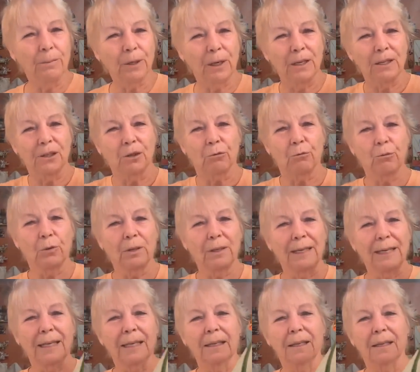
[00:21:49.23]
because they're
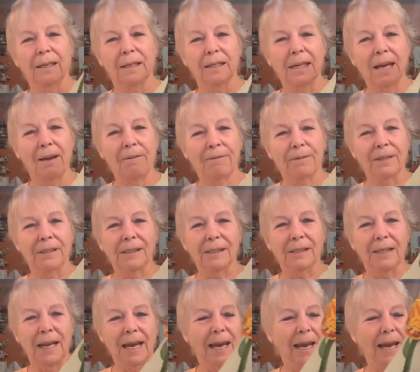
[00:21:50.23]
really tough and